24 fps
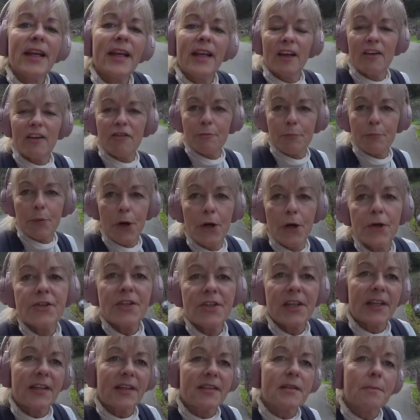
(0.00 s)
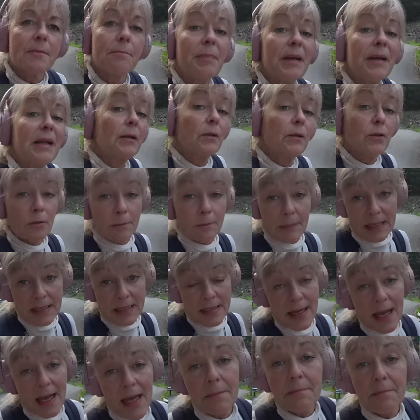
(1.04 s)
enough protein to build or
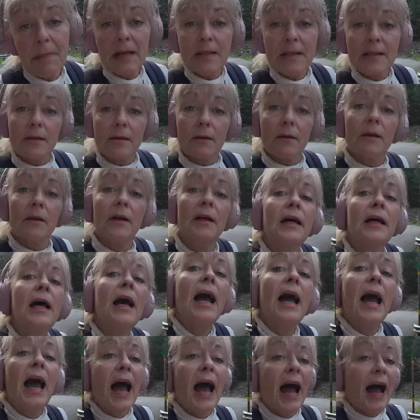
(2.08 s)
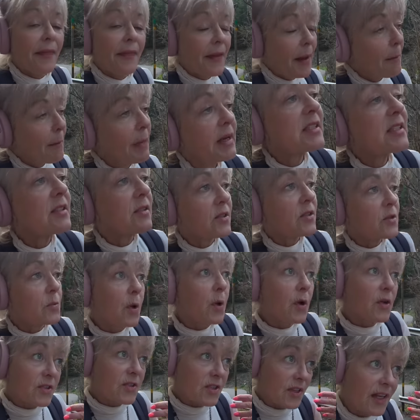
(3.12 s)
maintain muscle. And that muscle's
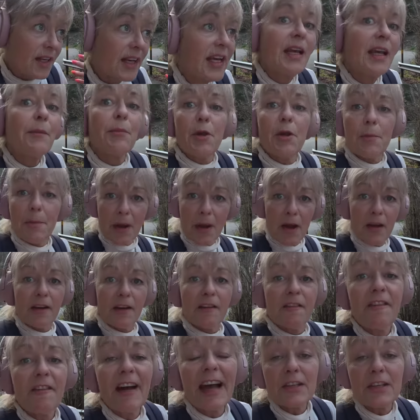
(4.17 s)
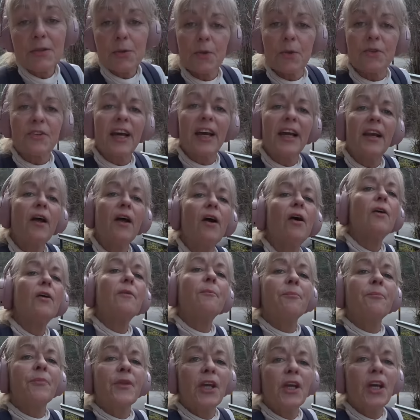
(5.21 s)
what's going to keep you burning fat all day long.
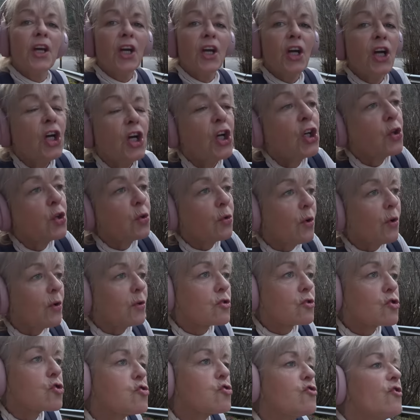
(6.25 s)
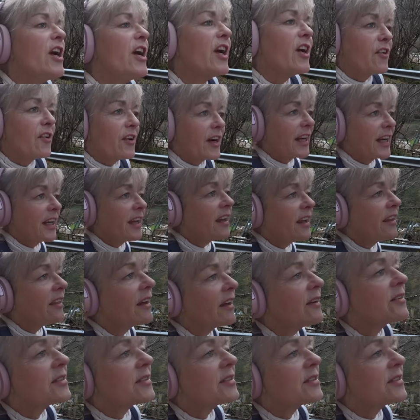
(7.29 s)
You're not triggering those